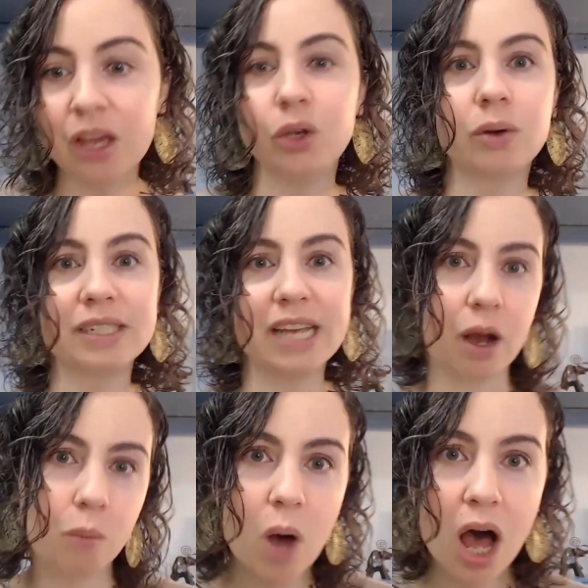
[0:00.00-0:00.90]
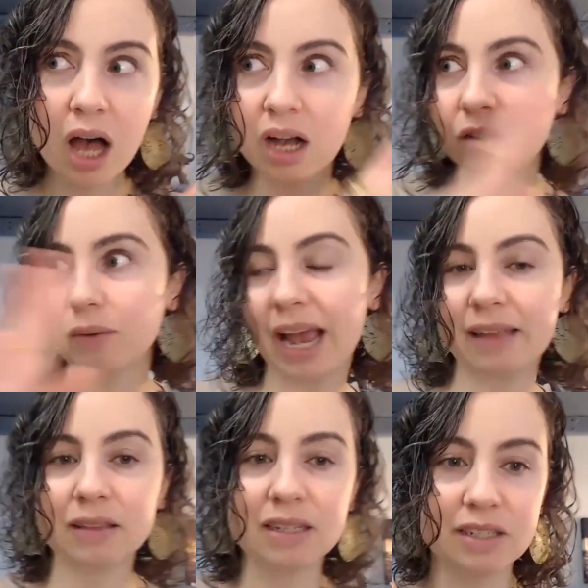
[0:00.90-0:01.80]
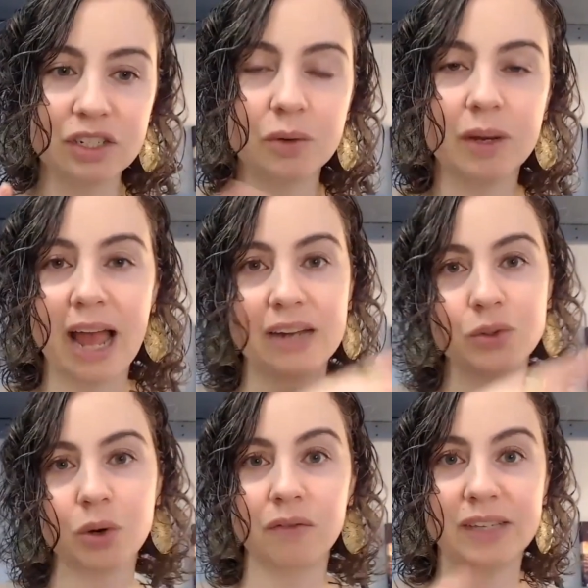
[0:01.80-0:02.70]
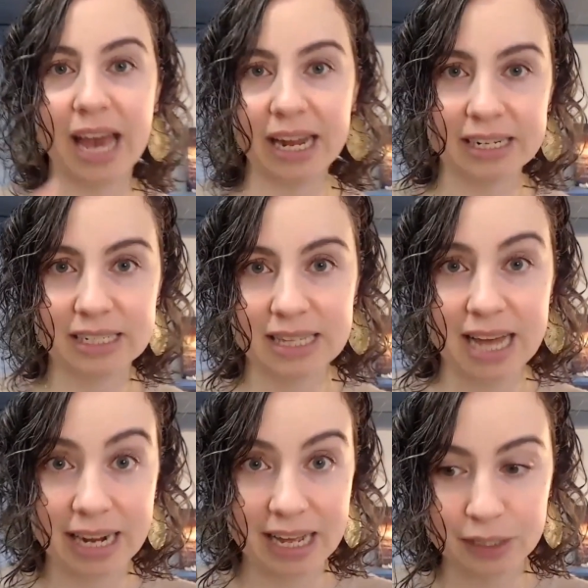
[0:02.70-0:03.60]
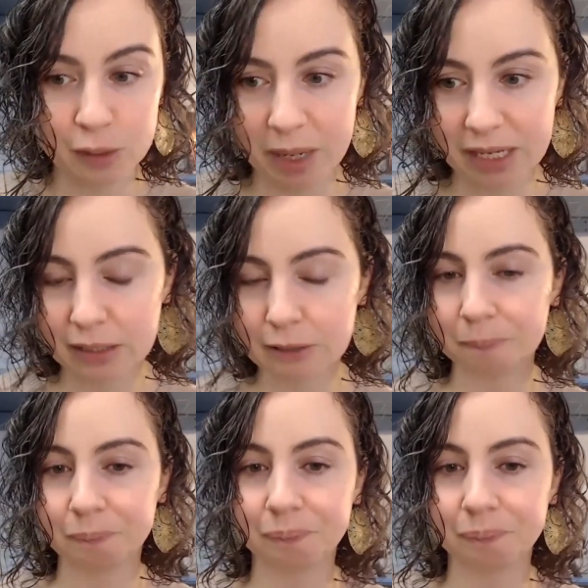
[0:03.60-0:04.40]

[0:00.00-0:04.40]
You could take a walk, right? And listen to it and sort of get into that headspace.